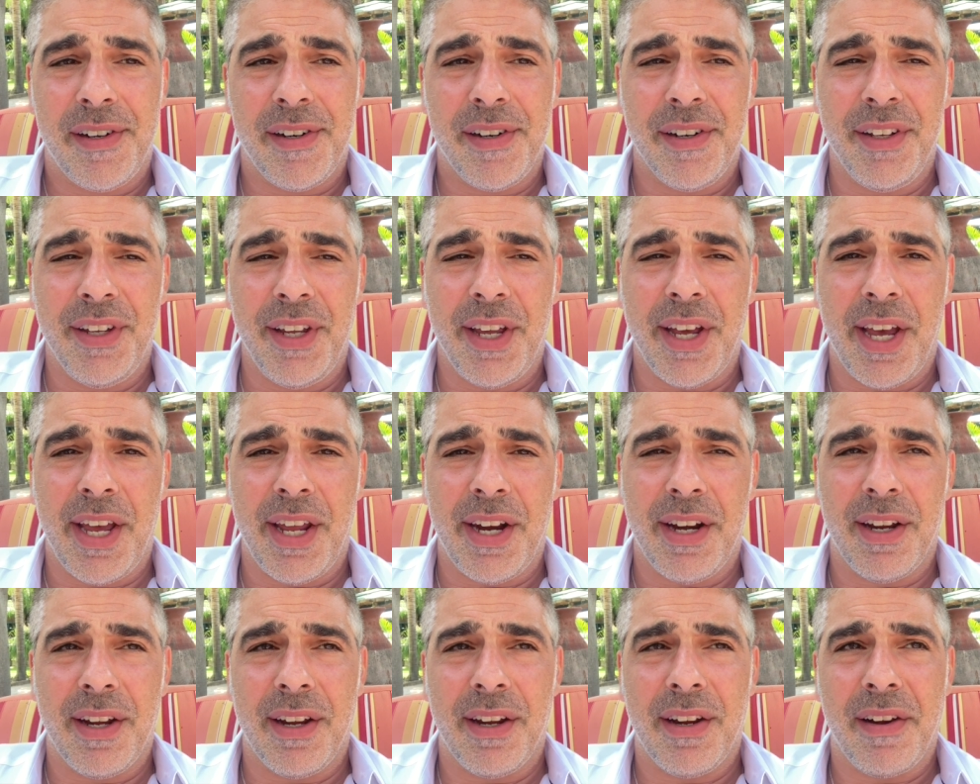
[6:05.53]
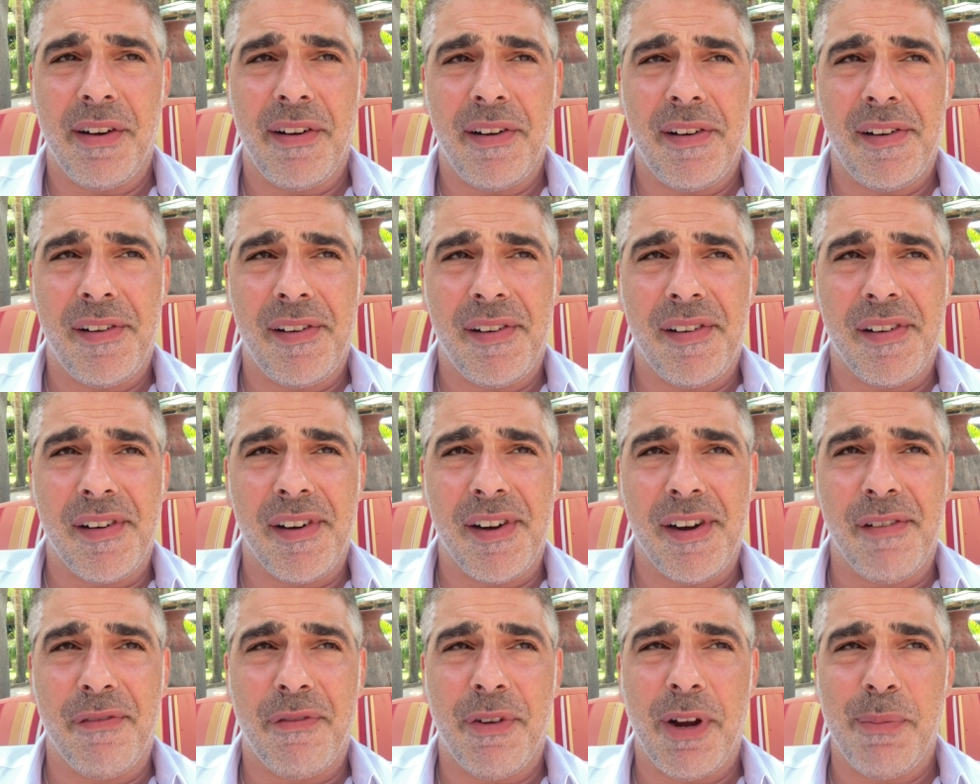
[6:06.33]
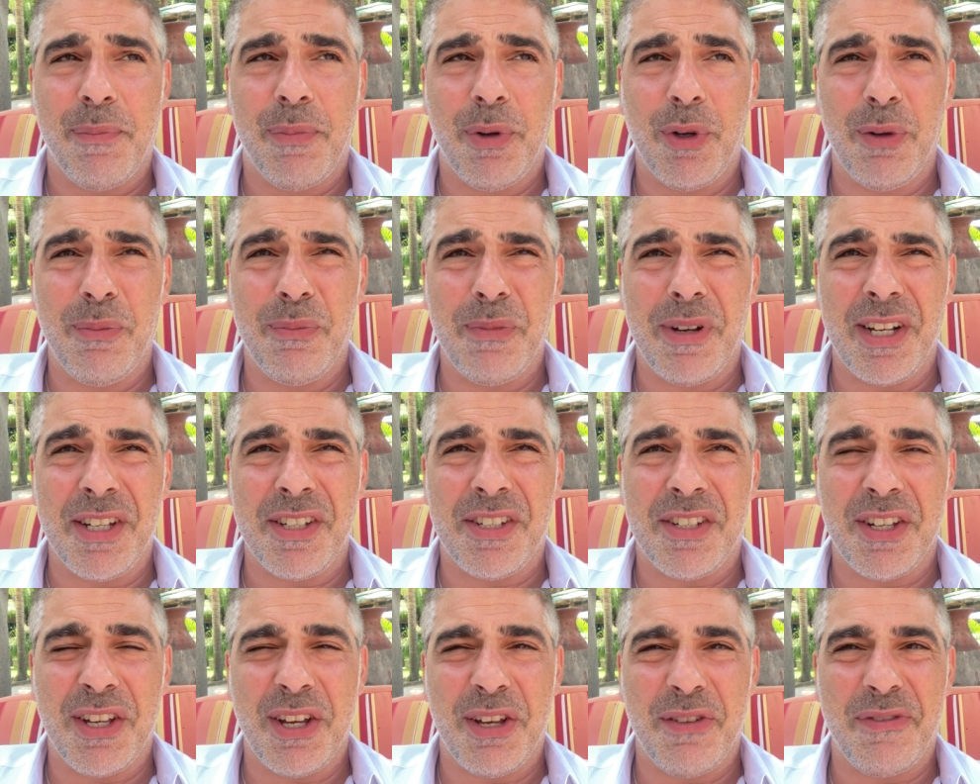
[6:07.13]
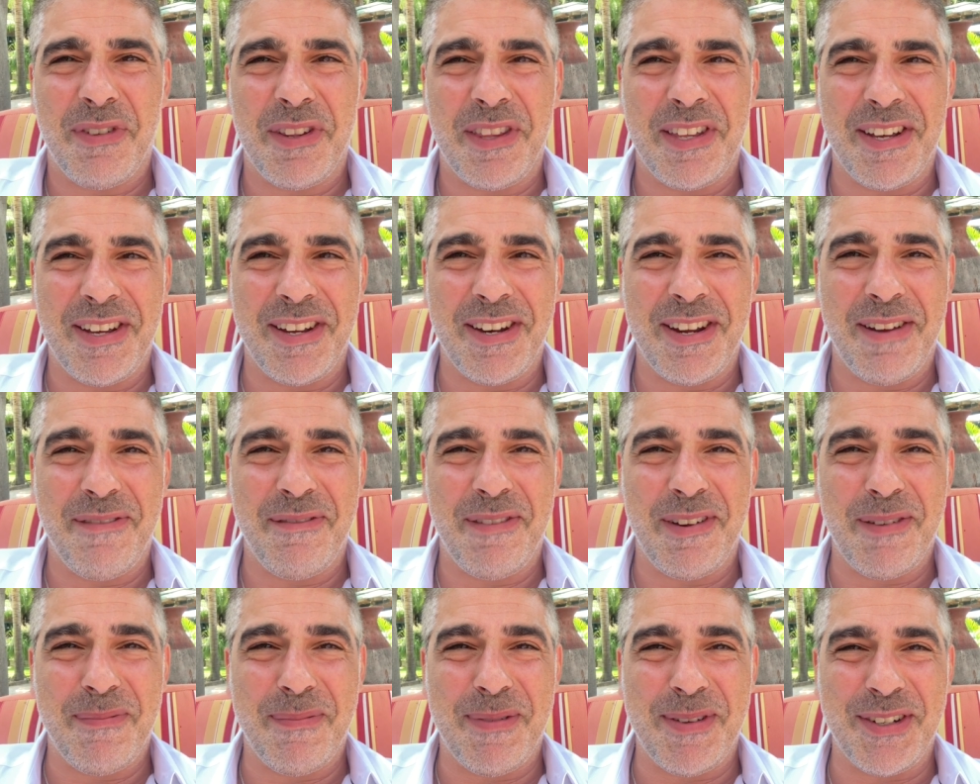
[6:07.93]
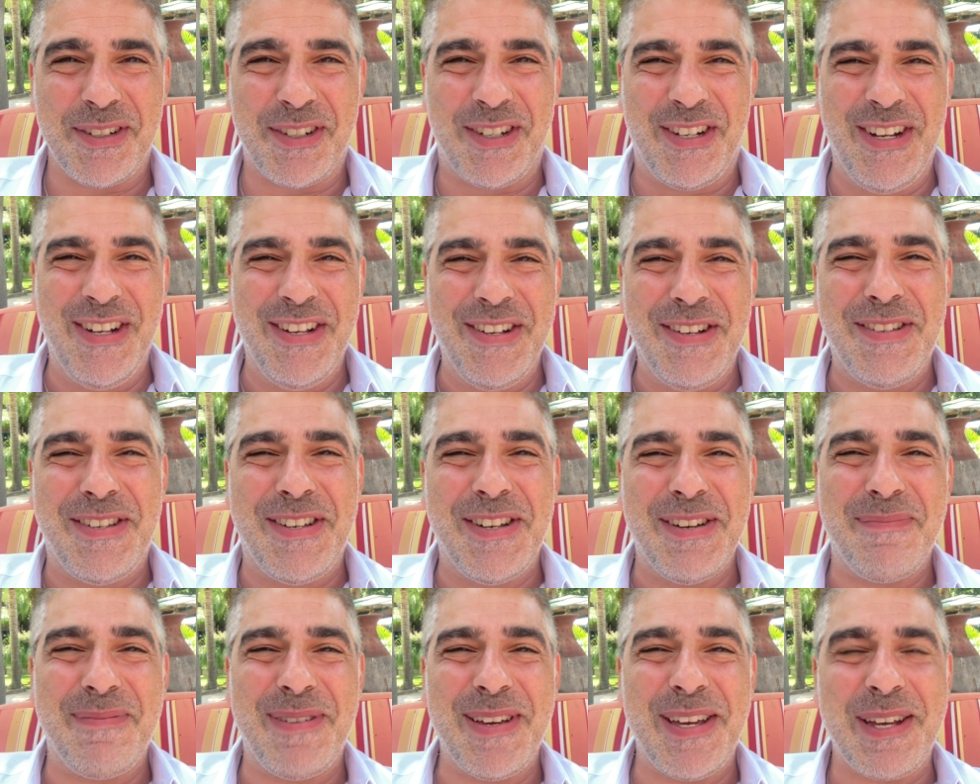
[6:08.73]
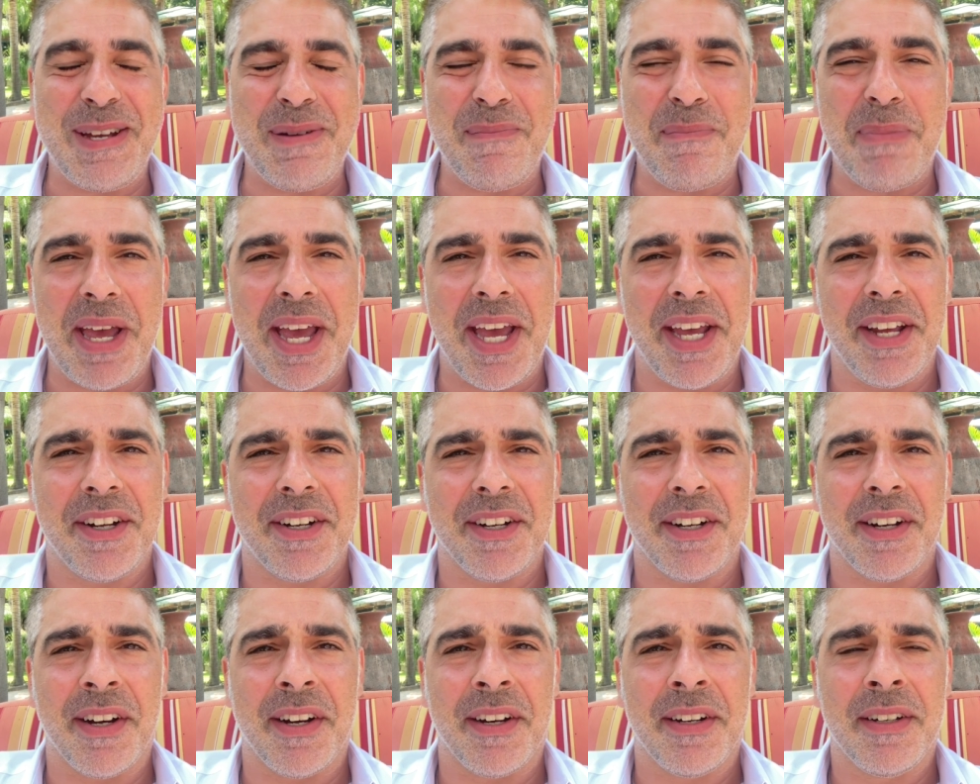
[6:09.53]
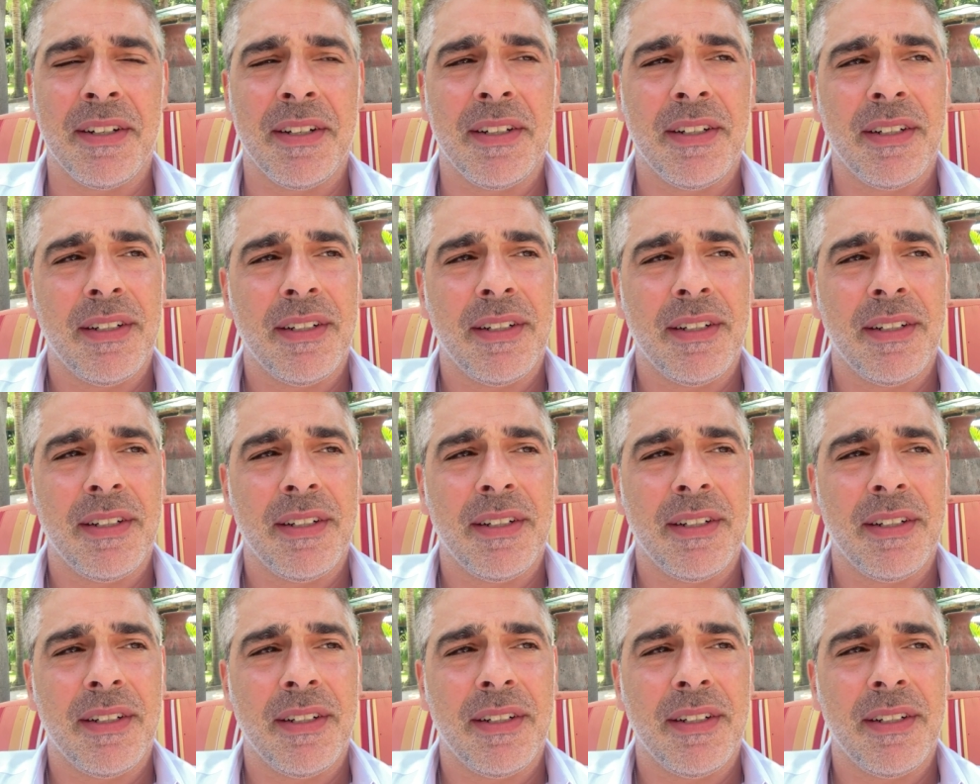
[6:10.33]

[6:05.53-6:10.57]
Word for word: Yet, if I put myself in the unenviable shoes of being a banker,